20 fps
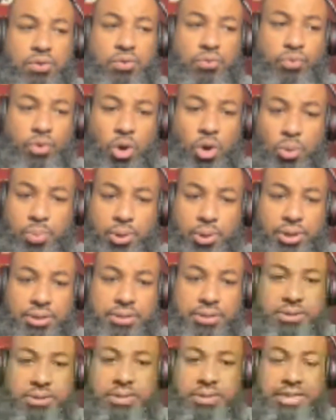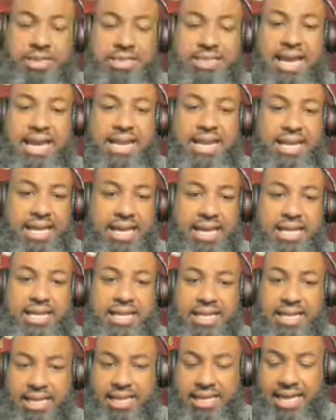Robert, the tight
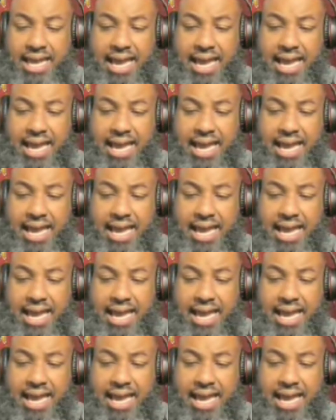end,